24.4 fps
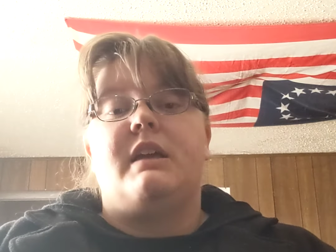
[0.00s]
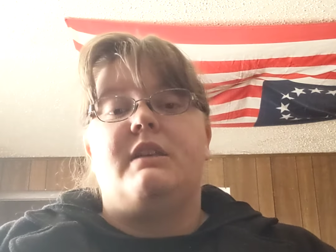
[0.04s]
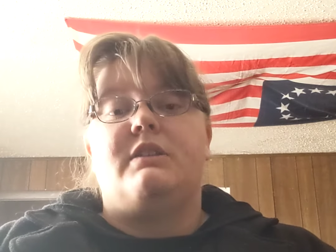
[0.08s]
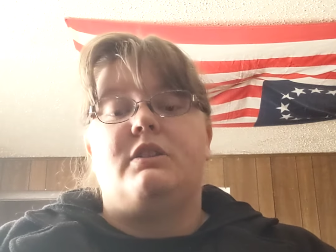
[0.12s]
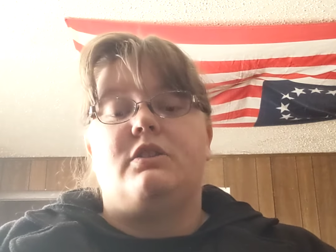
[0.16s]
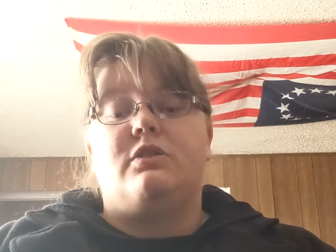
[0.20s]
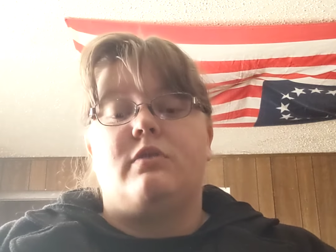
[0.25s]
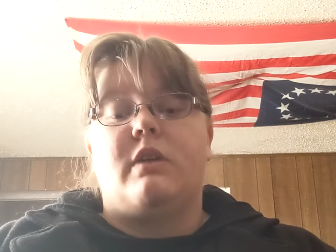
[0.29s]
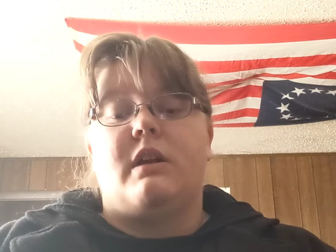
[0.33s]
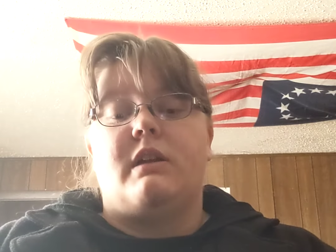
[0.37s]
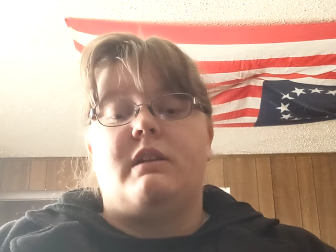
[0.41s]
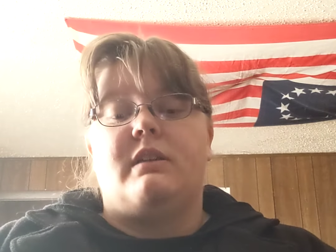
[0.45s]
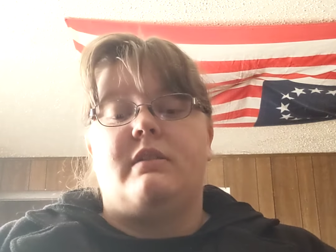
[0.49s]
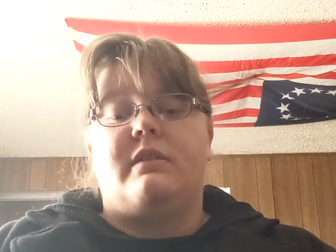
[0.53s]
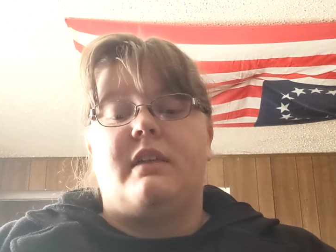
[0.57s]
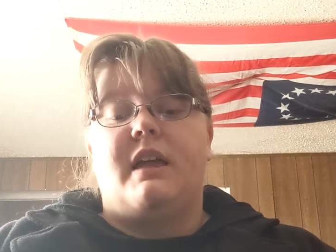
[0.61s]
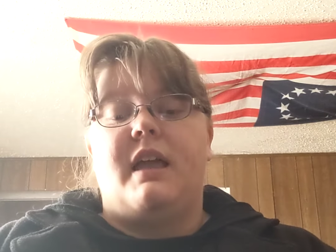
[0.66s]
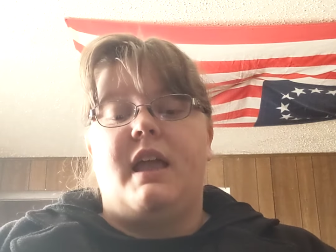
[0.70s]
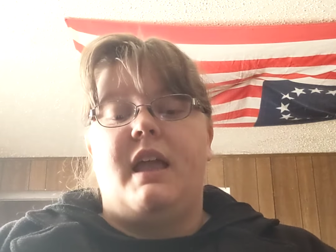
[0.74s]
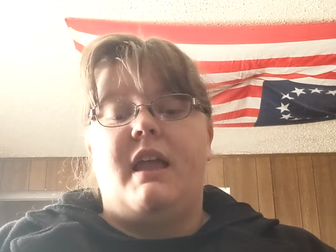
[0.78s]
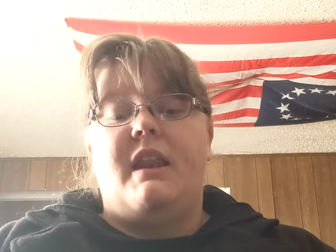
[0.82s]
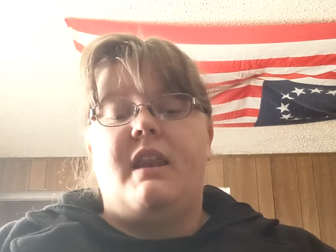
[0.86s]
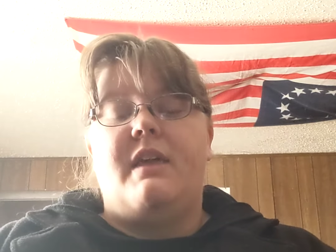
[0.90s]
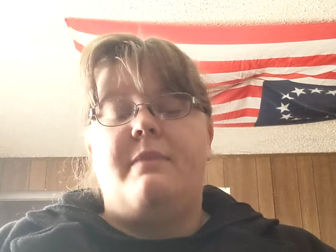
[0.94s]
has directed
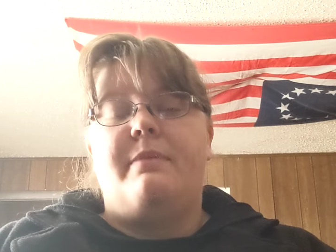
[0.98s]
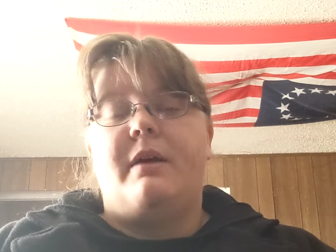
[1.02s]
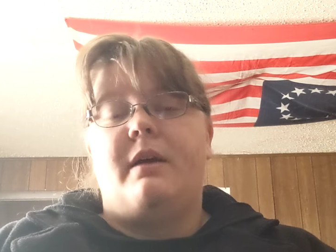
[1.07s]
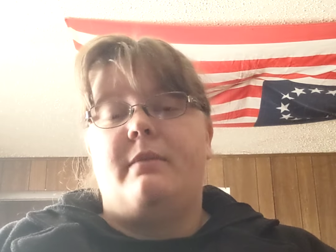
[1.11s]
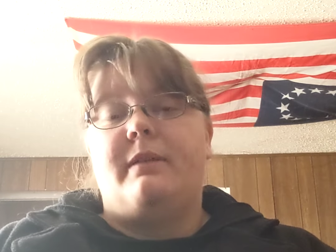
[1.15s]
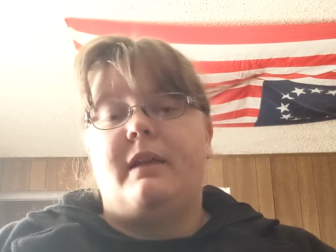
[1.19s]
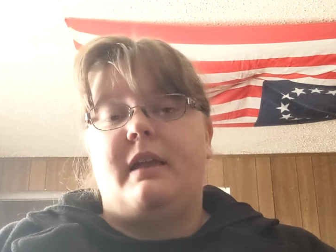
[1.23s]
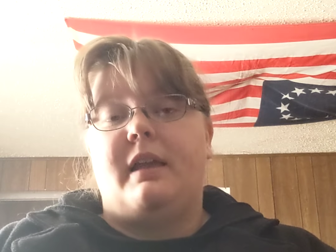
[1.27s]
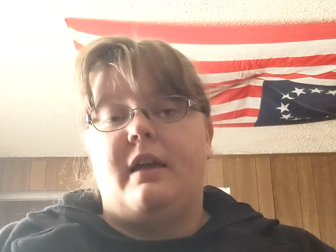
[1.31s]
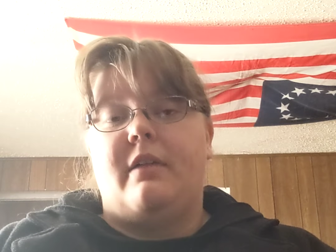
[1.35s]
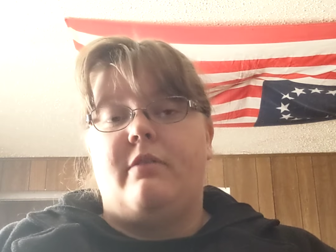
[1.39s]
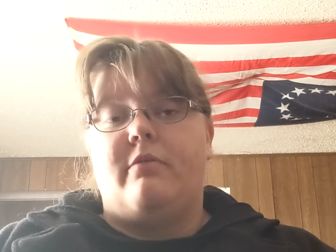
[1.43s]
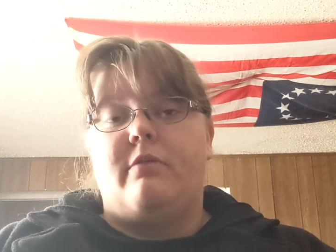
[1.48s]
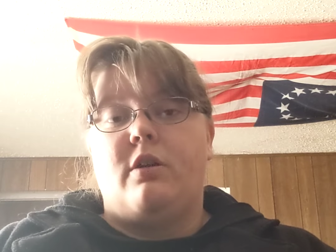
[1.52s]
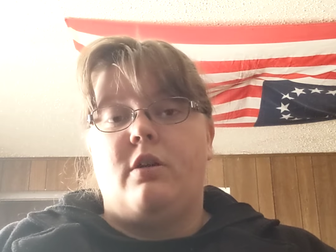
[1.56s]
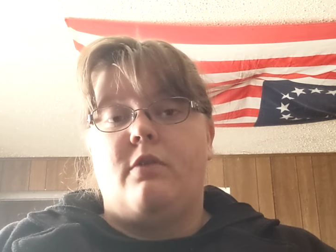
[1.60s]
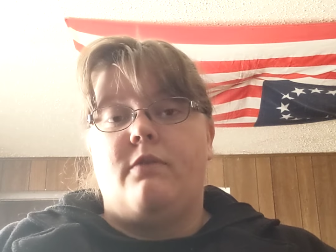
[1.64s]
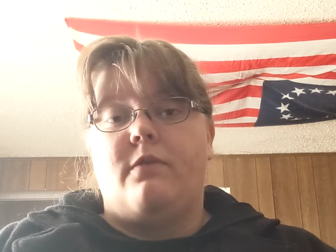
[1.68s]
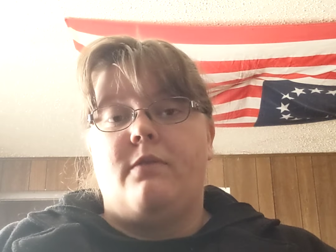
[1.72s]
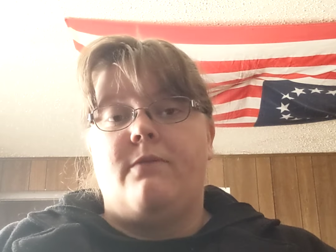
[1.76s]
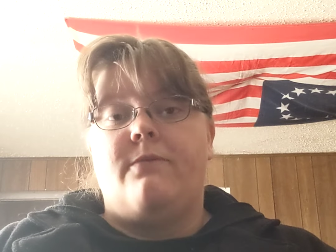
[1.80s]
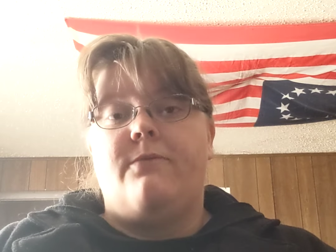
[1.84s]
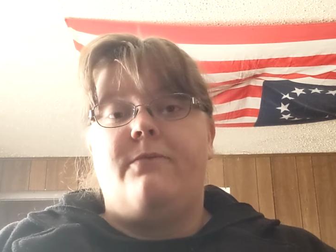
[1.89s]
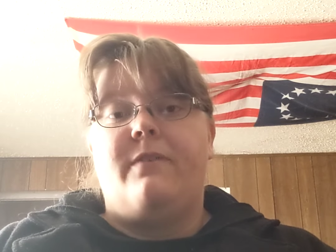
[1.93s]
that any public gathering
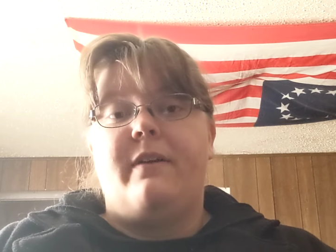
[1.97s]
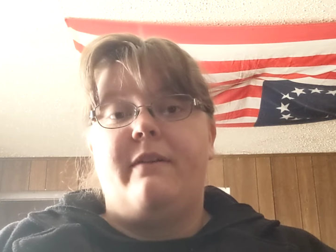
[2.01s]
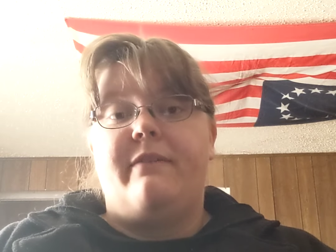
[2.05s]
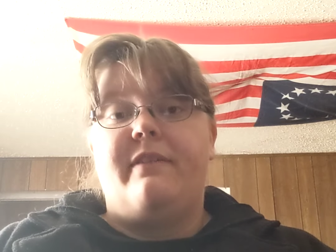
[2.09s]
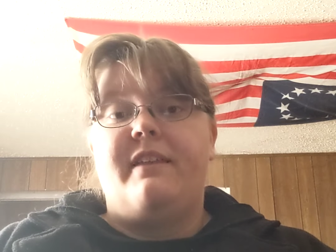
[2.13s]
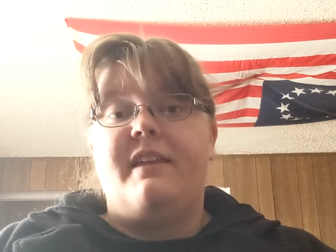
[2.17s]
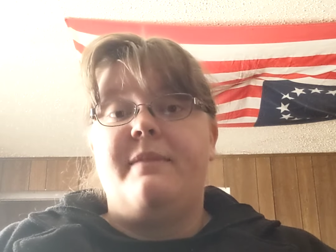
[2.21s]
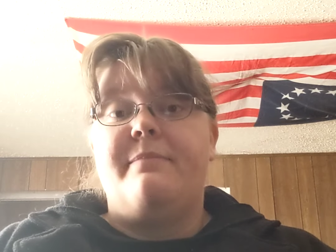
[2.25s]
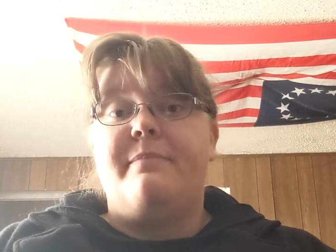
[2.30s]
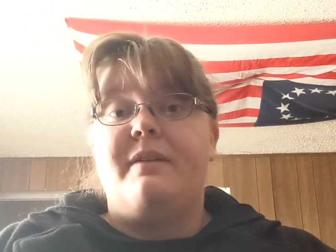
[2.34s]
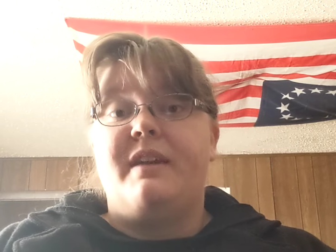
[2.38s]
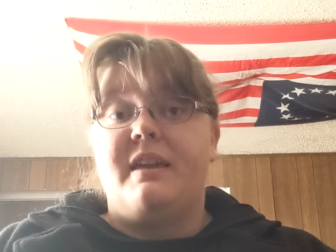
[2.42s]
over 50